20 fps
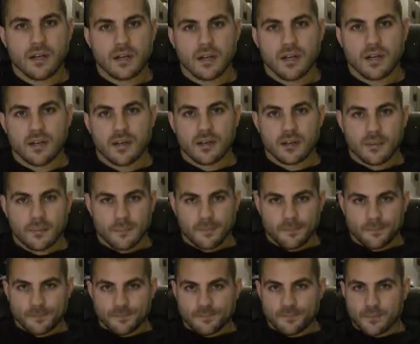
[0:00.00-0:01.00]

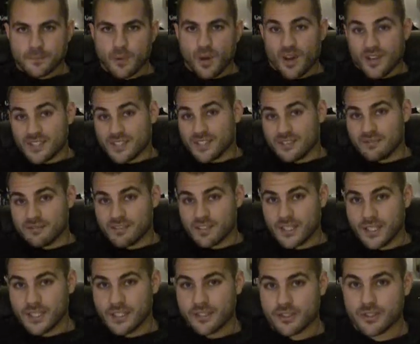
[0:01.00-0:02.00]
um,
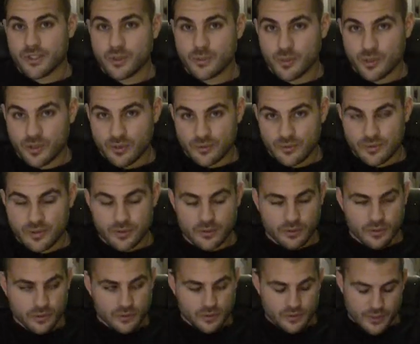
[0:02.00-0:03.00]
positively contribute
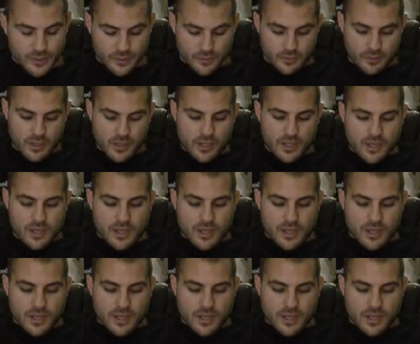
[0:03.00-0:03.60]
to YouTube.